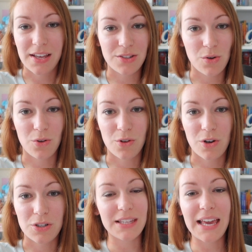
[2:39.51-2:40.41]
It's all
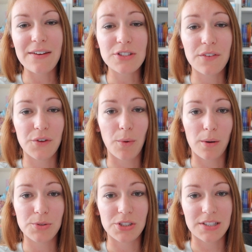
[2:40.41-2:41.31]
good. They gave us a few
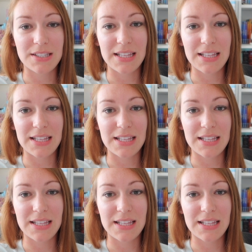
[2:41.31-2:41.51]
options.